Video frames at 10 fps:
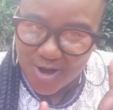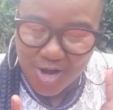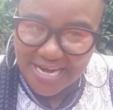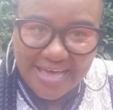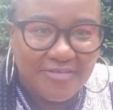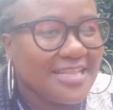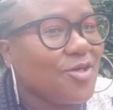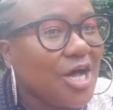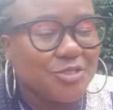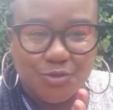Clever.
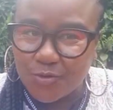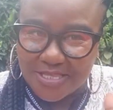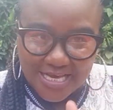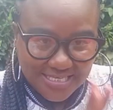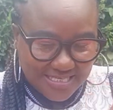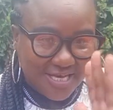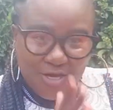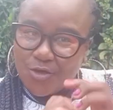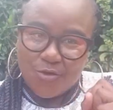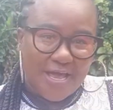Those two things,
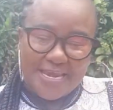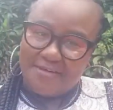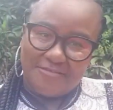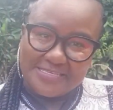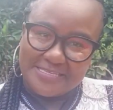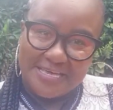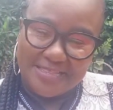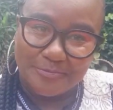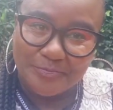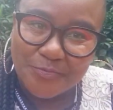you can never say
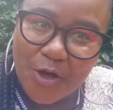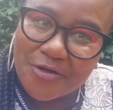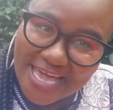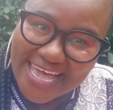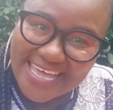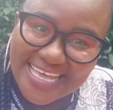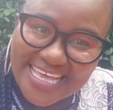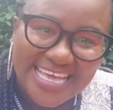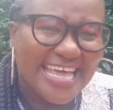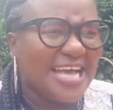them. Okay?
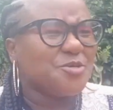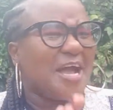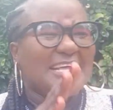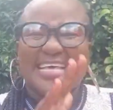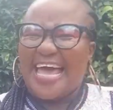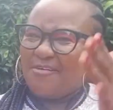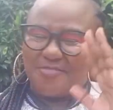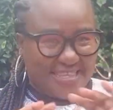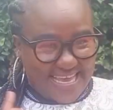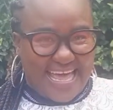Yes, you can say
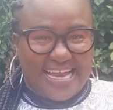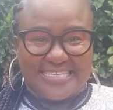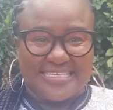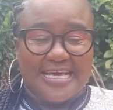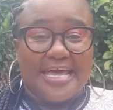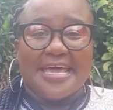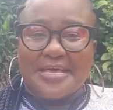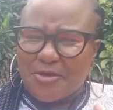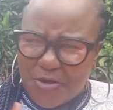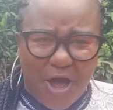everything else,
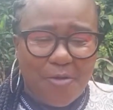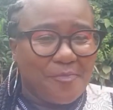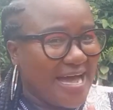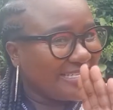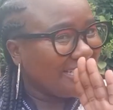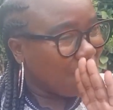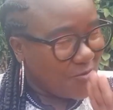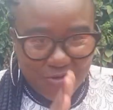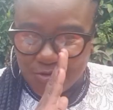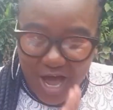but
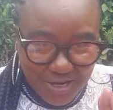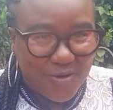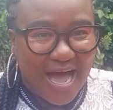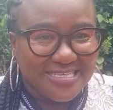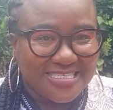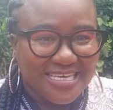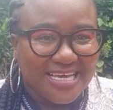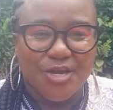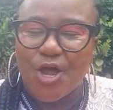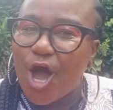those ones,
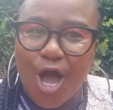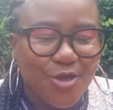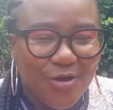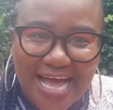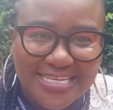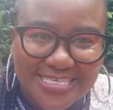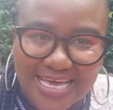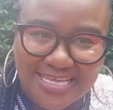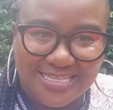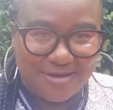no, you can't
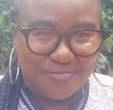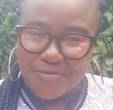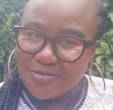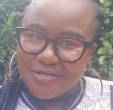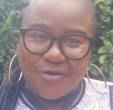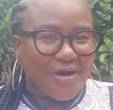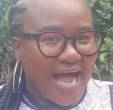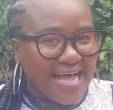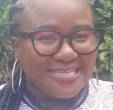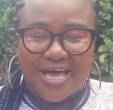say them. You
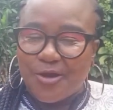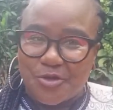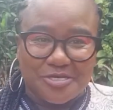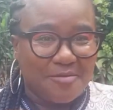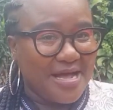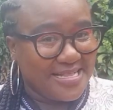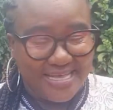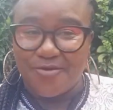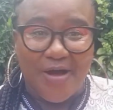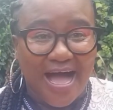can't say Dr.
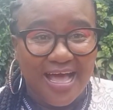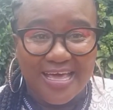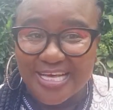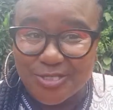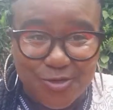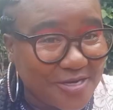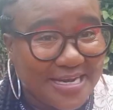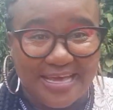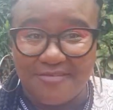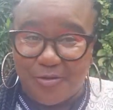Madliwa is not
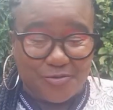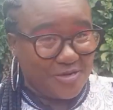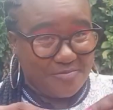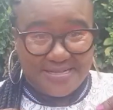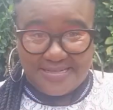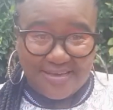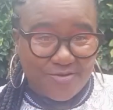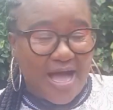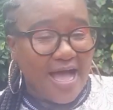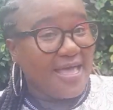clever. Dr.
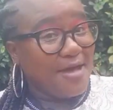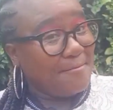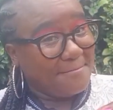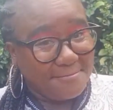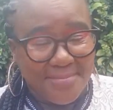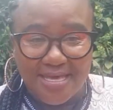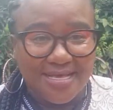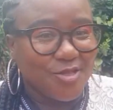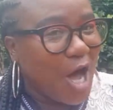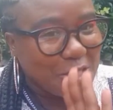Madliwa Mbi.
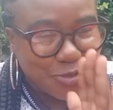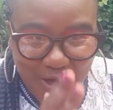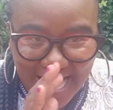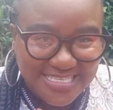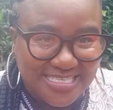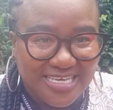Those ones.